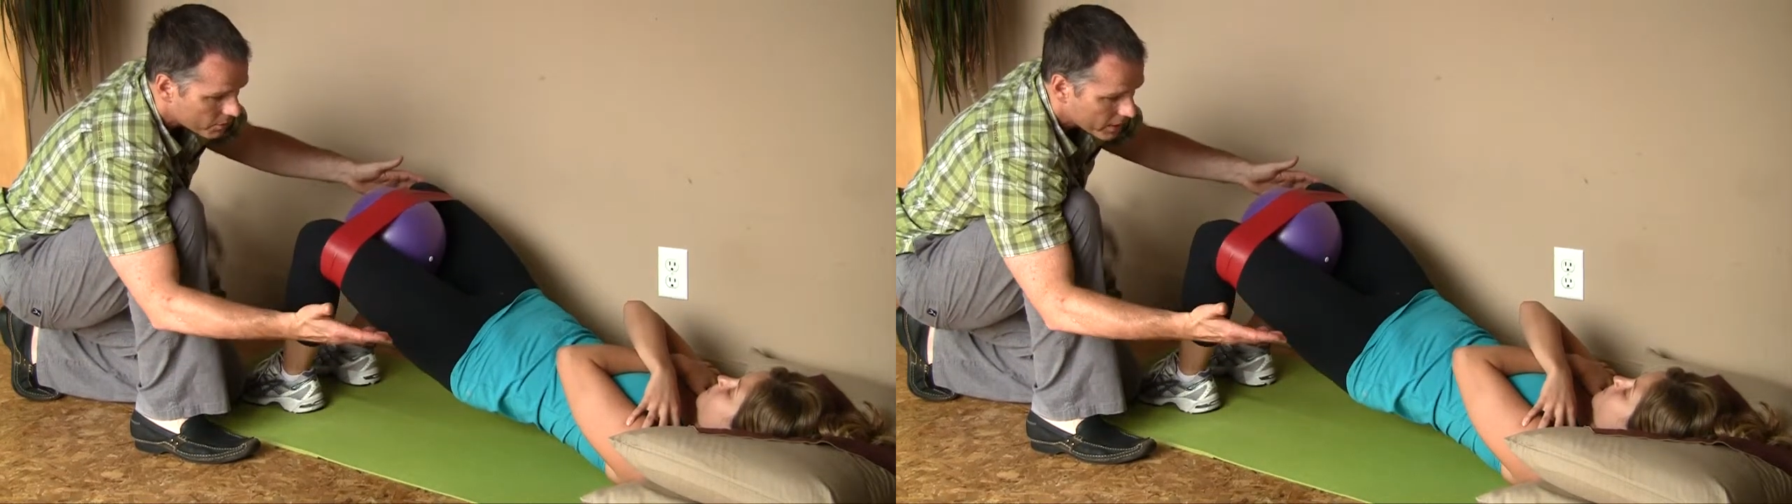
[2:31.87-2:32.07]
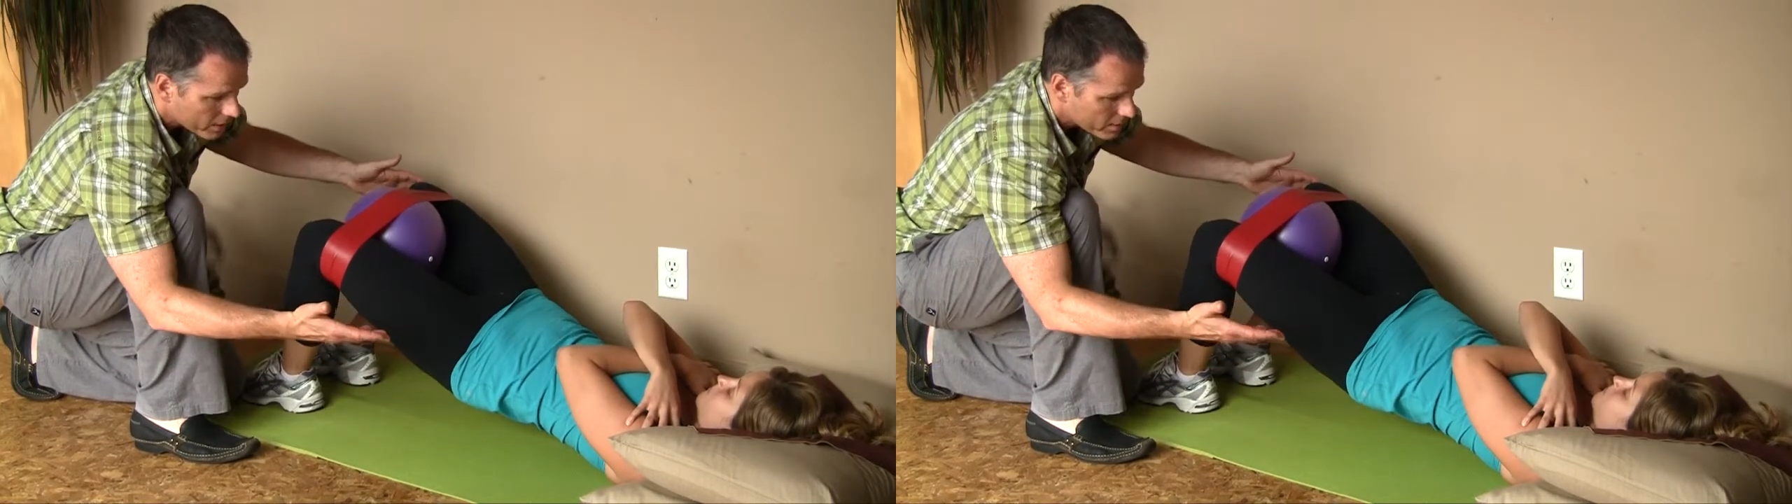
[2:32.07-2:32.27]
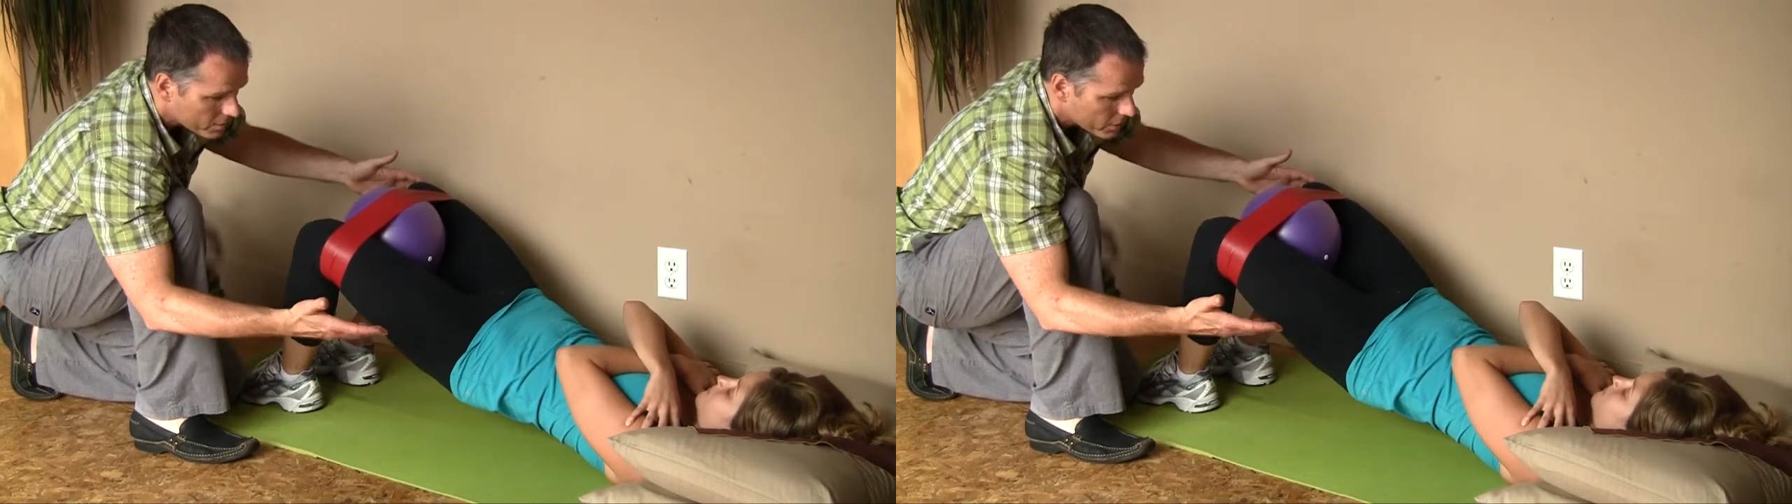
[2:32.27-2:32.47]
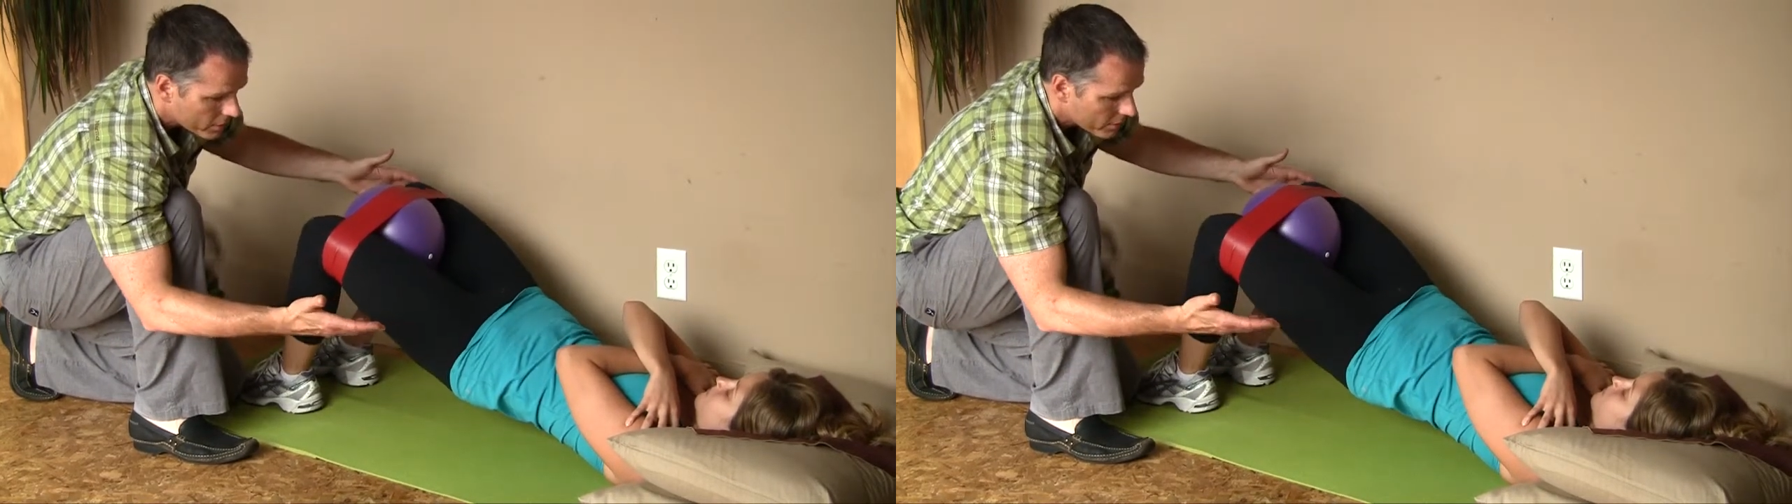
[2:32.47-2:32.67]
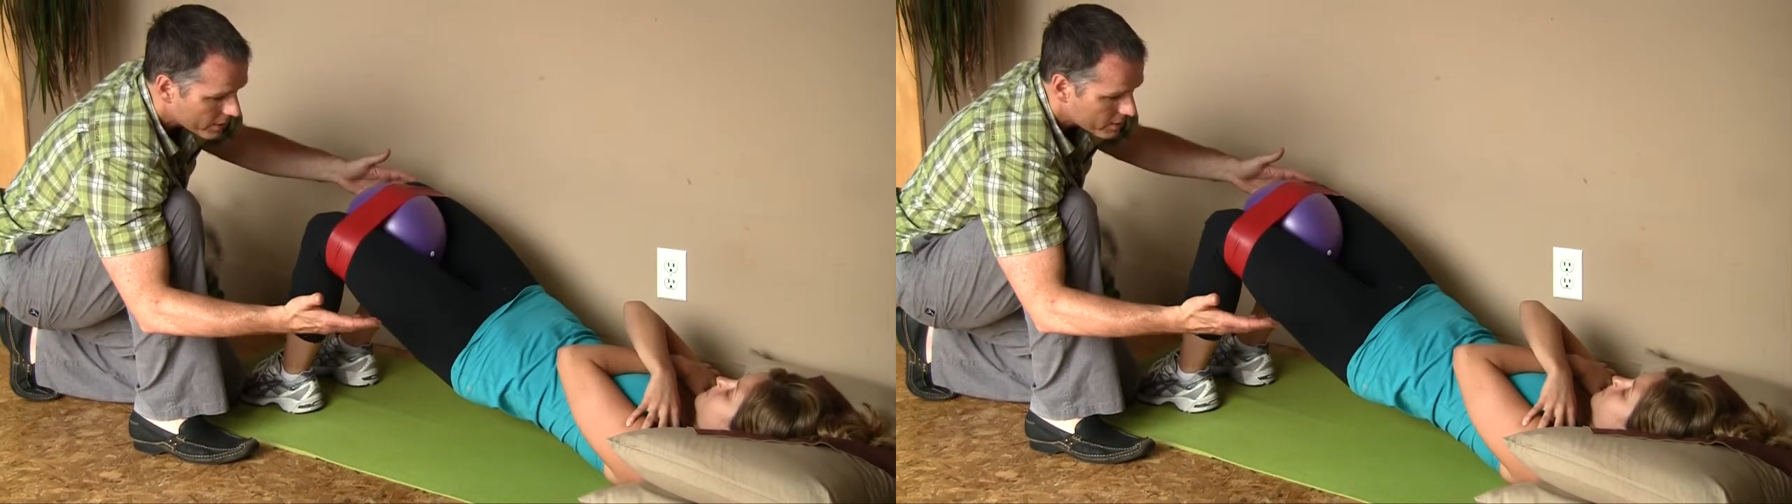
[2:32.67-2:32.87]
to make this more
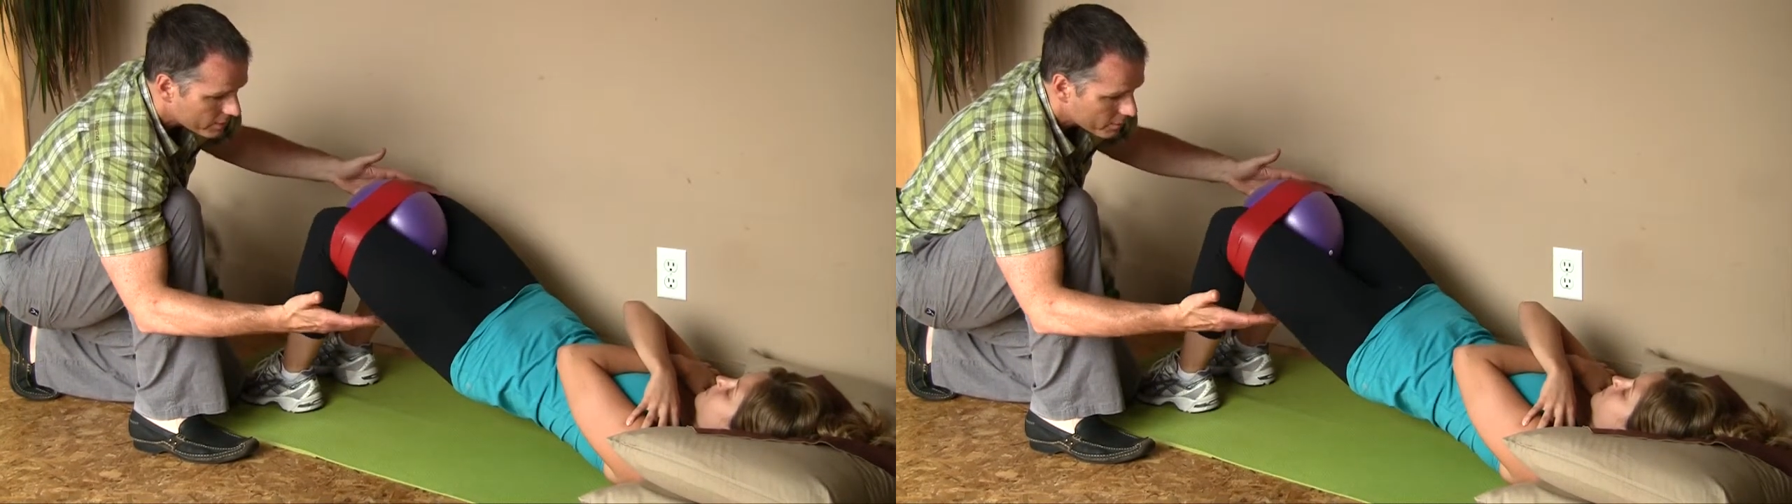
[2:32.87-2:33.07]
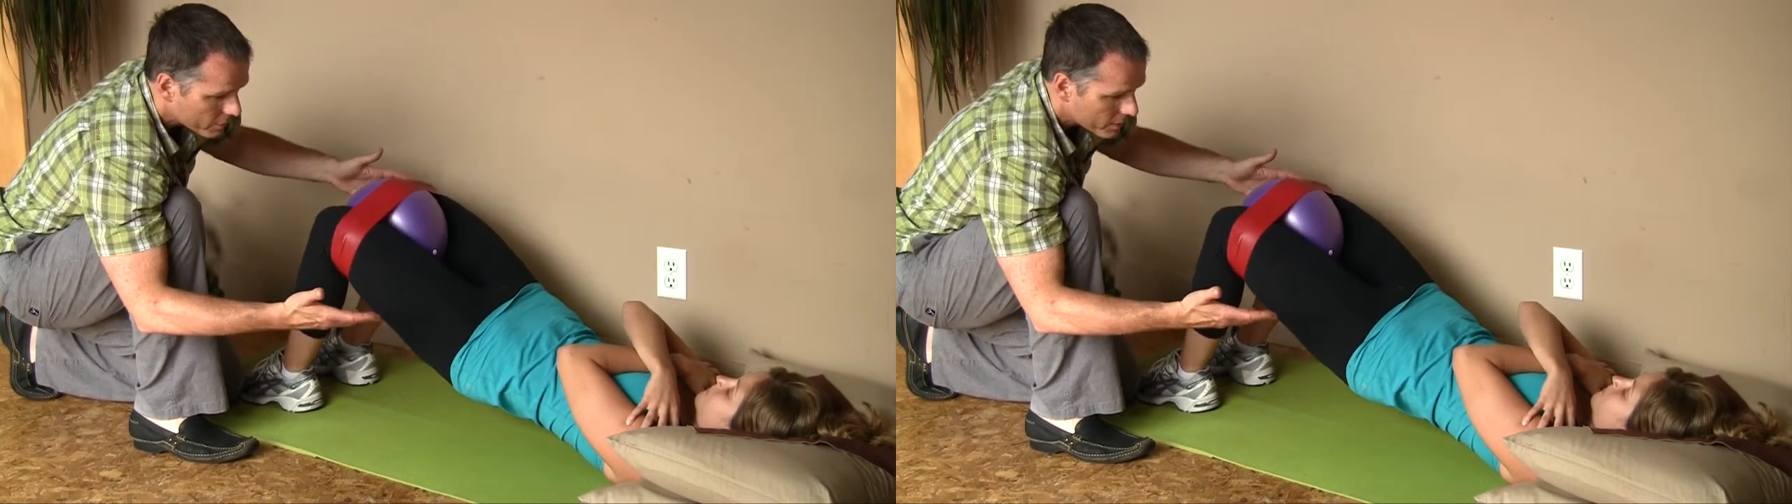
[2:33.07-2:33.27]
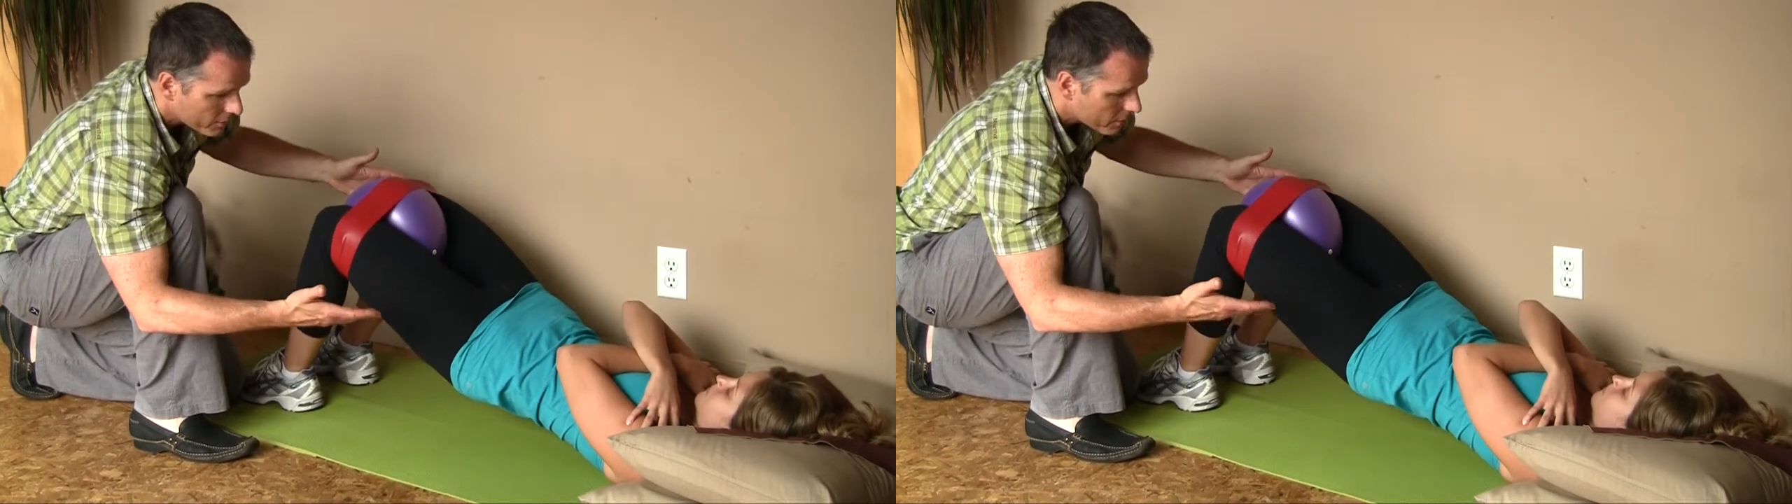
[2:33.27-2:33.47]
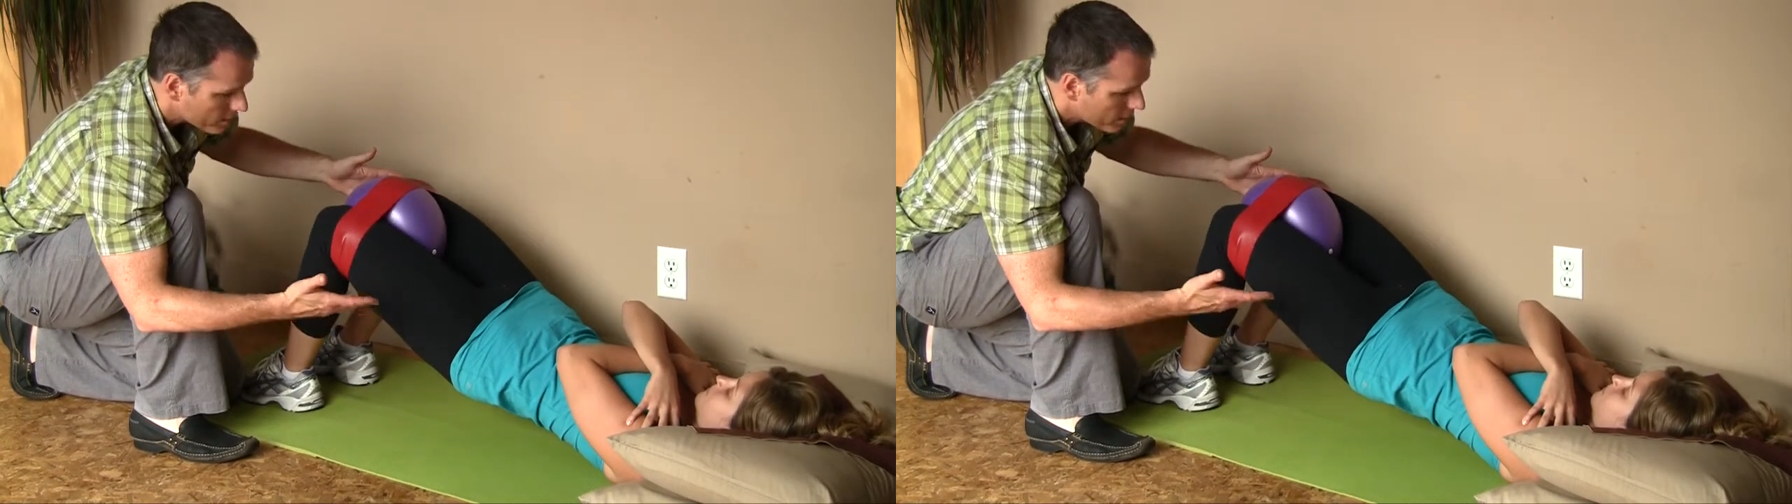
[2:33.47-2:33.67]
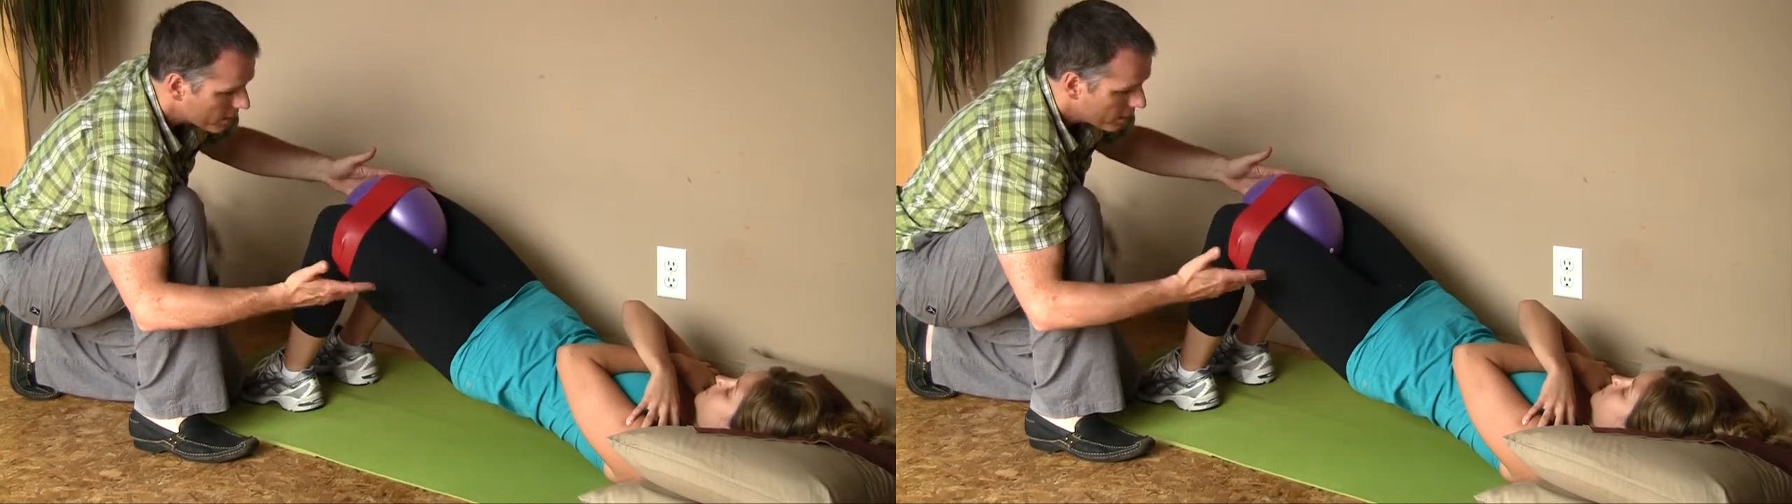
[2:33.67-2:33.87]
aggressive, more difficult.